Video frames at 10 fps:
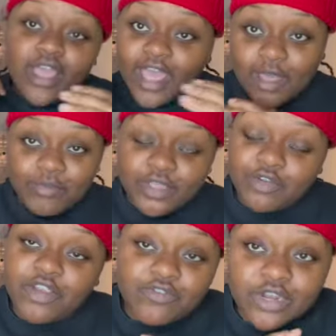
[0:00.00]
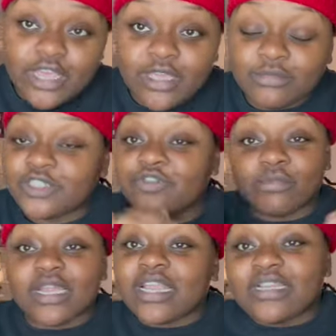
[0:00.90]
happy and grateful I am just for
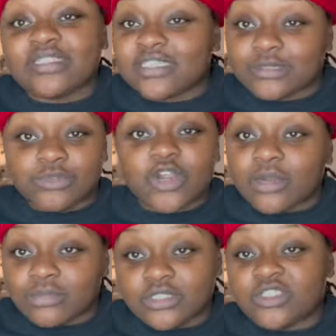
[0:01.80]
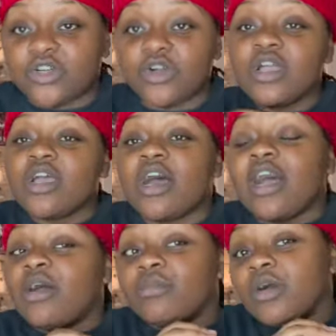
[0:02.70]
my 96 subscribers, you know.
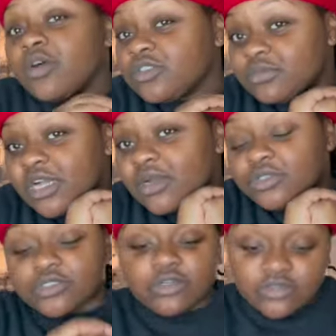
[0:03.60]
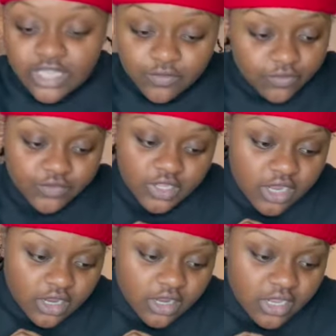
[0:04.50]
Um, ultimately, I'm so thankful for
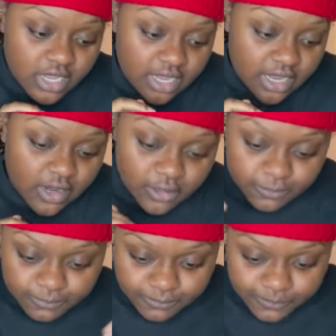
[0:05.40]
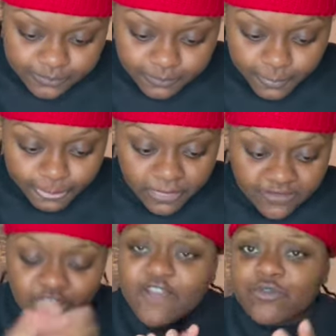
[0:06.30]
y'all. Um,
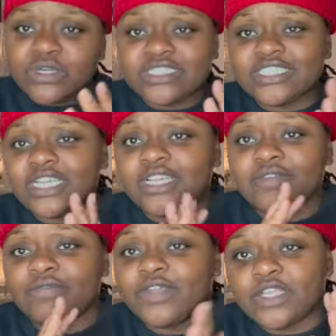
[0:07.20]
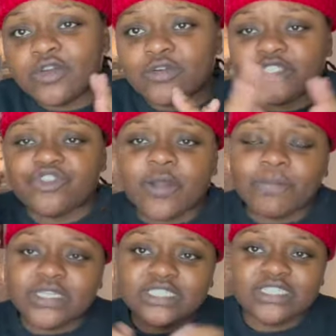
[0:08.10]
if y'all ever want to see any videos, just drop them
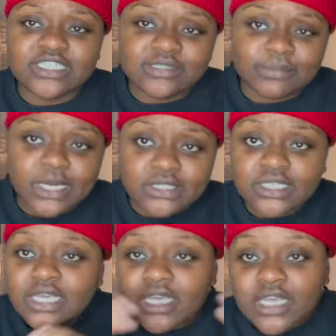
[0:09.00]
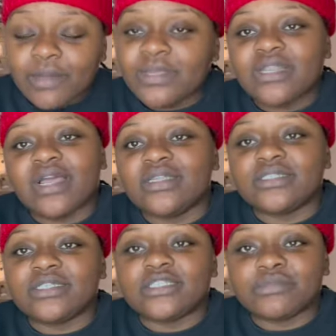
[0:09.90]
in the suggestion box. I mean, not in the
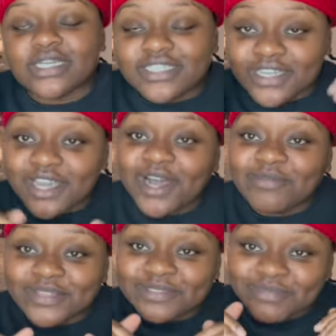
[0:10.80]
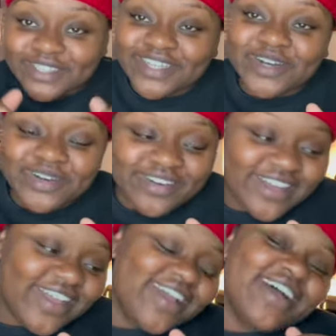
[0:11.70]
suggestion box, the comments below.
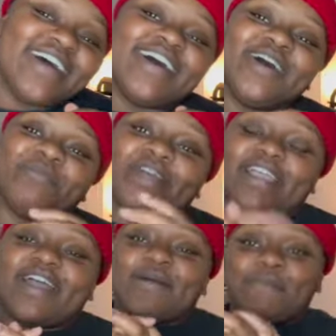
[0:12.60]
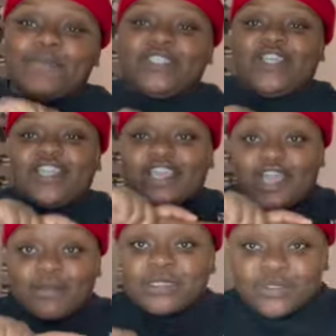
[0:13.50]
Uh, but yeah, make sure y'all like,
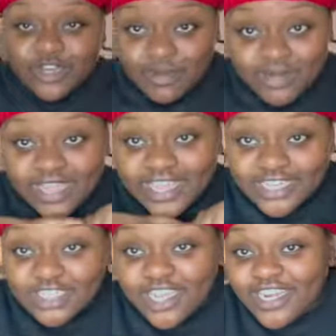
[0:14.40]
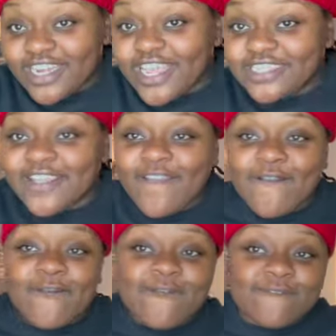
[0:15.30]
comment, subscribe, and I'll catch y'all in the next
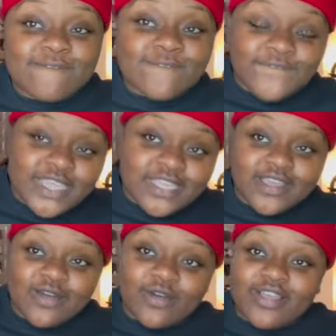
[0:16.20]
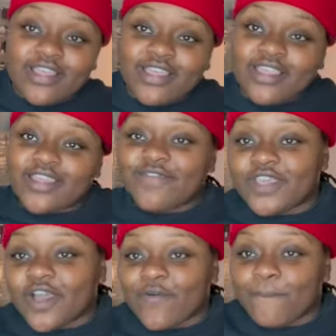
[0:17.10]
video. Love
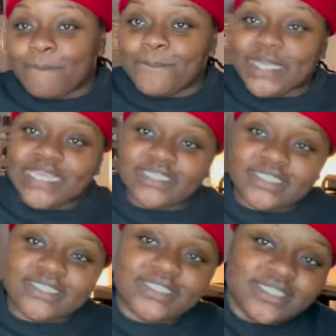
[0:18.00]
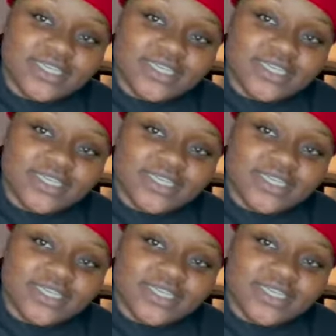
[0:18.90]
y'all. Peace.